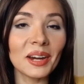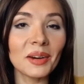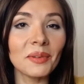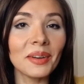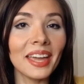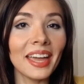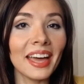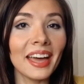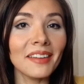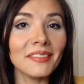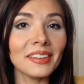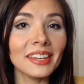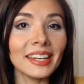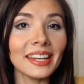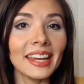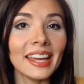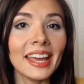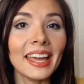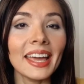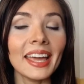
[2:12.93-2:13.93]
we have it.
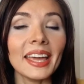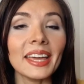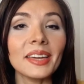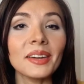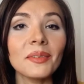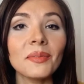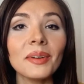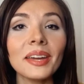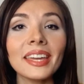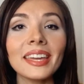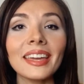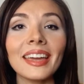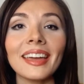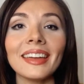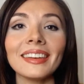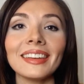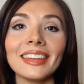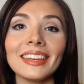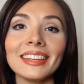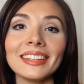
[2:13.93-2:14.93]
A quick and
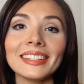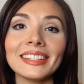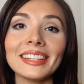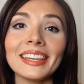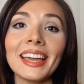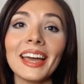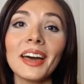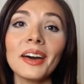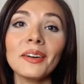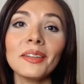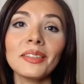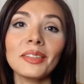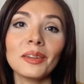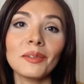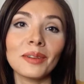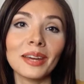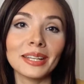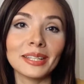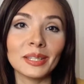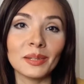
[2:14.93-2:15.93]
easy, healthy
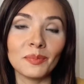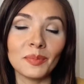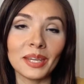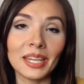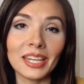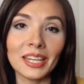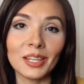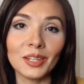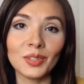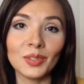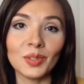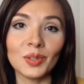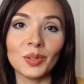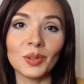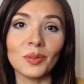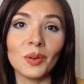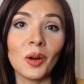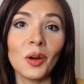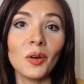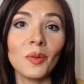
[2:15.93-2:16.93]
recipe
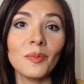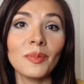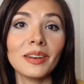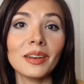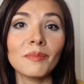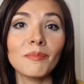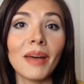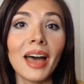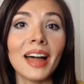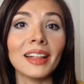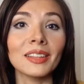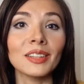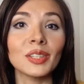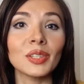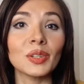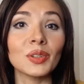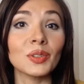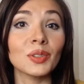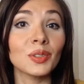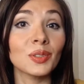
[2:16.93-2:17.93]
to open and balance
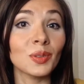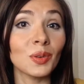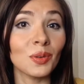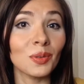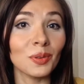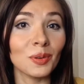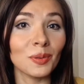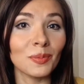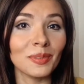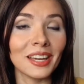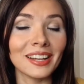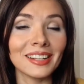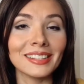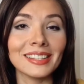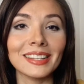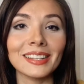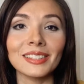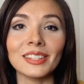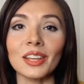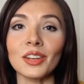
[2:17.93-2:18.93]
your solar
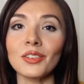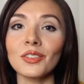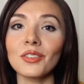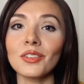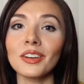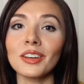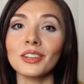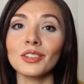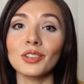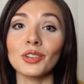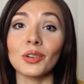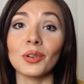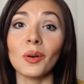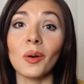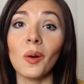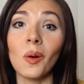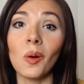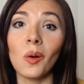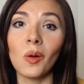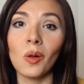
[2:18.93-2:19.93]
plexus and nourish your
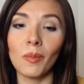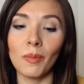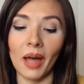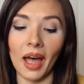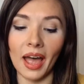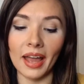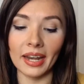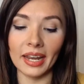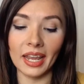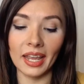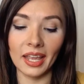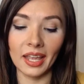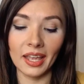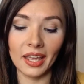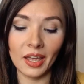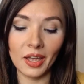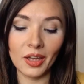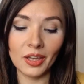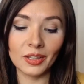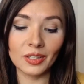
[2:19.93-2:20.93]
whole body.
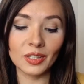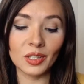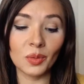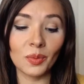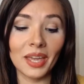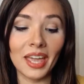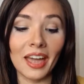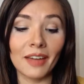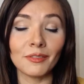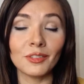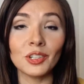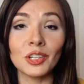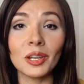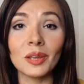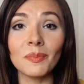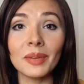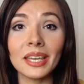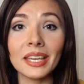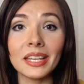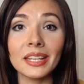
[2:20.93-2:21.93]
So we have
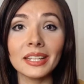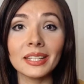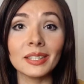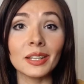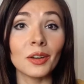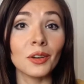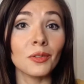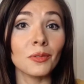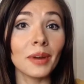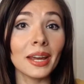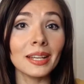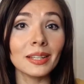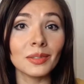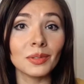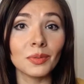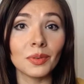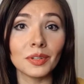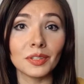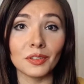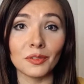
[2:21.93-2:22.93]
chickpeas, a great
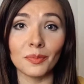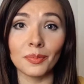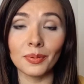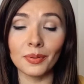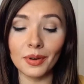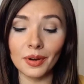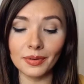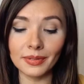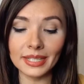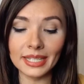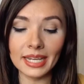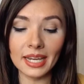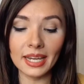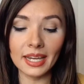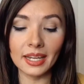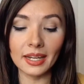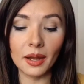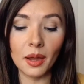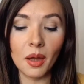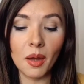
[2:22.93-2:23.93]
source of
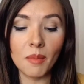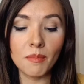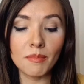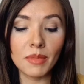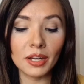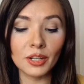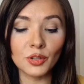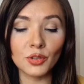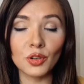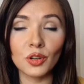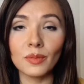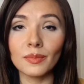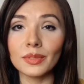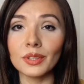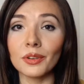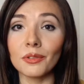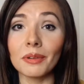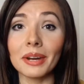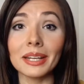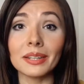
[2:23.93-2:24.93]
protein, mushrooms, a
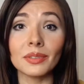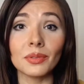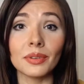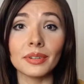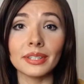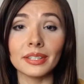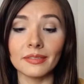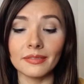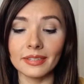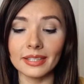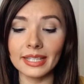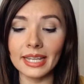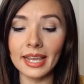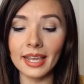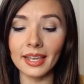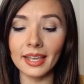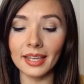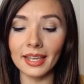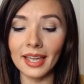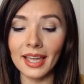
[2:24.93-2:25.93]
great source of
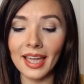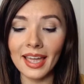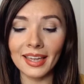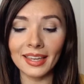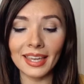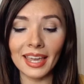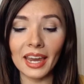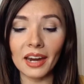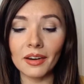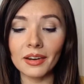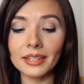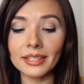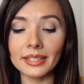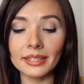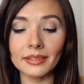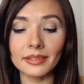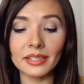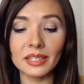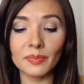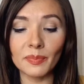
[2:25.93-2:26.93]
zinc, carrots and
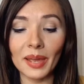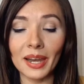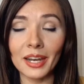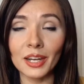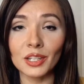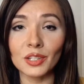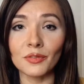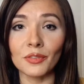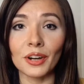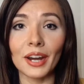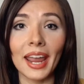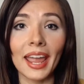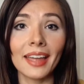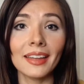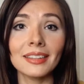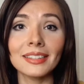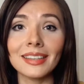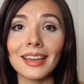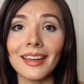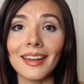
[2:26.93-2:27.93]
spinach for
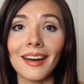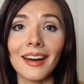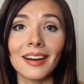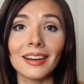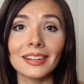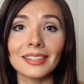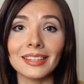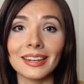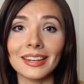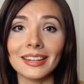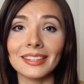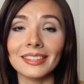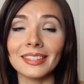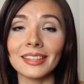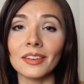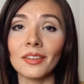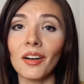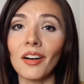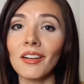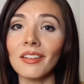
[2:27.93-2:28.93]
antioxidants
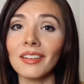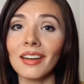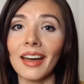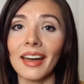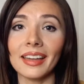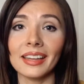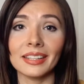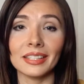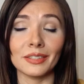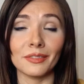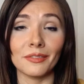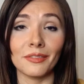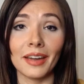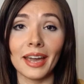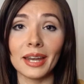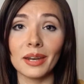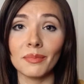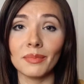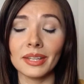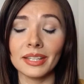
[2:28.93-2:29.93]
and all kinds of
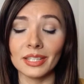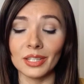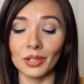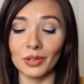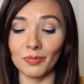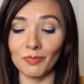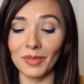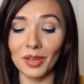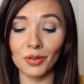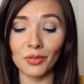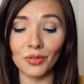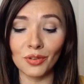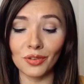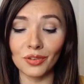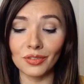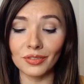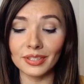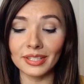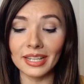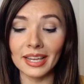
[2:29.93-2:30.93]
vitamins and
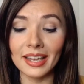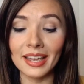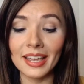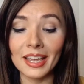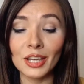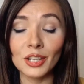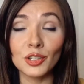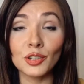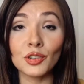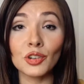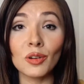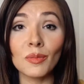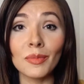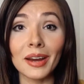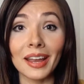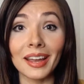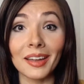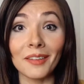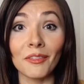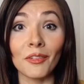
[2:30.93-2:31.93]
minerals,
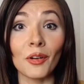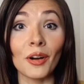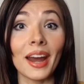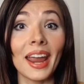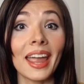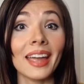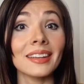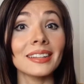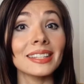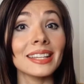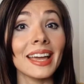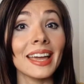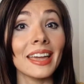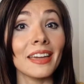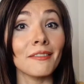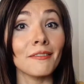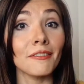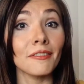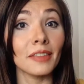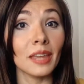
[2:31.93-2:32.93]
turmeric for
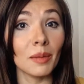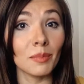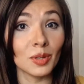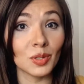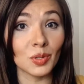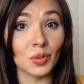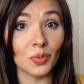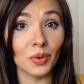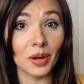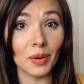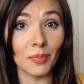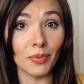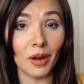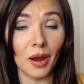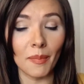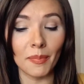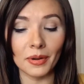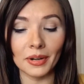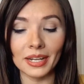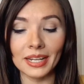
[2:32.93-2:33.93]
anti-inflammatory
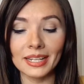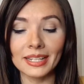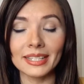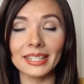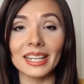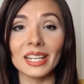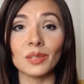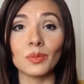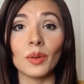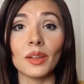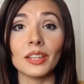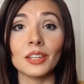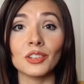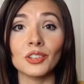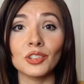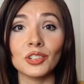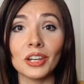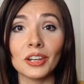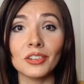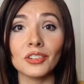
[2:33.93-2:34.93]
properties, as well as
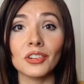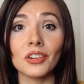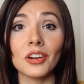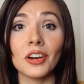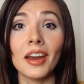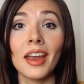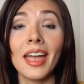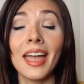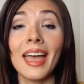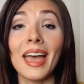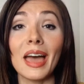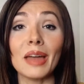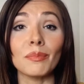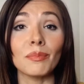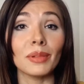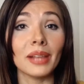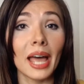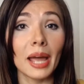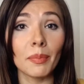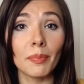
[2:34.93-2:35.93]
ginger and
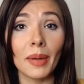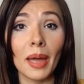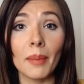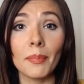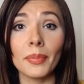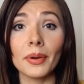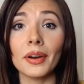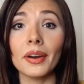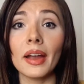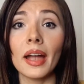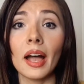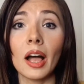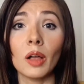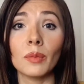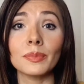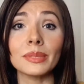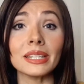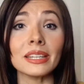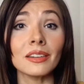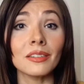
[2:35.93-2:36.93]
black pepper help
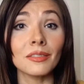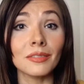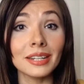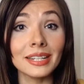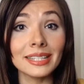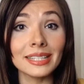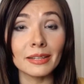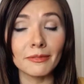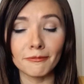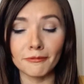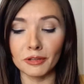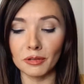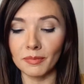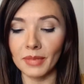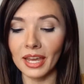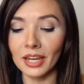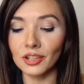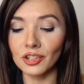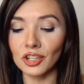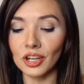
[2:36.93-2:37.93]
decrease
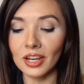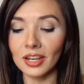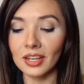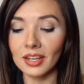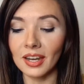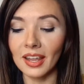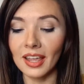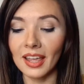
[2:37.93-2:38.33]
inflammation.